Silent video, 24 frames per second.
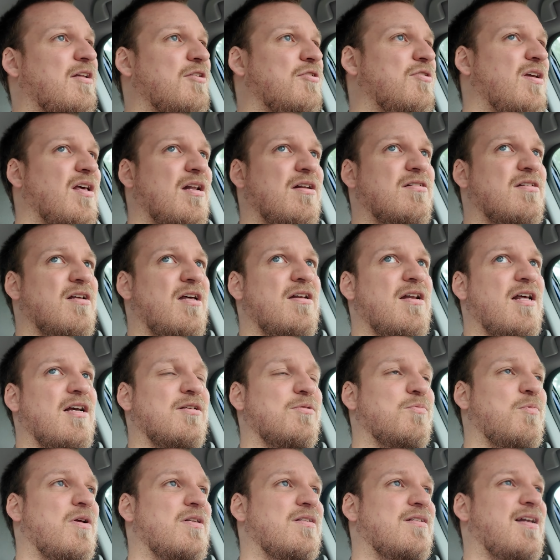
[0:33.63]
Can you get it done
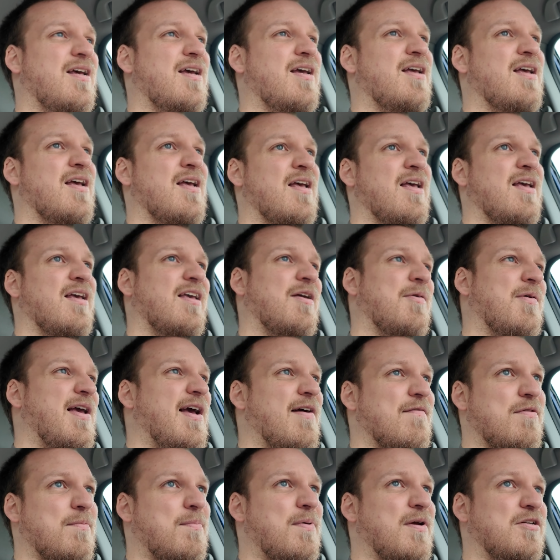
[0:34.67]
next Wednesday? And we
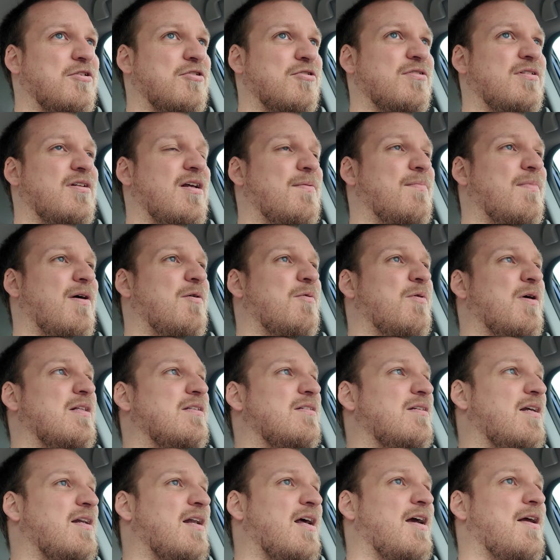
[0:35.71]
have the pictures done by
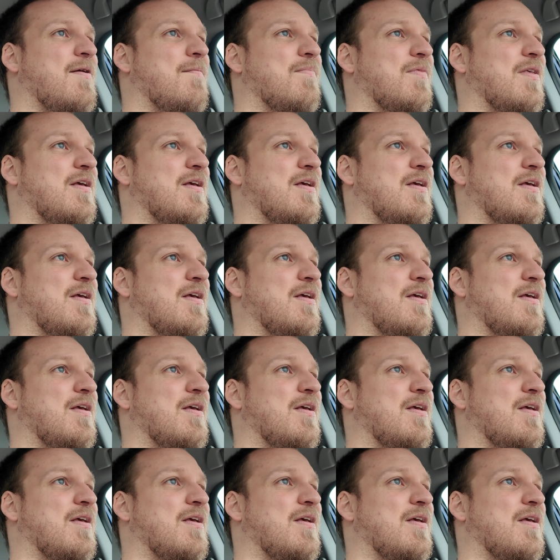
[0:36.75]
Wednesday night.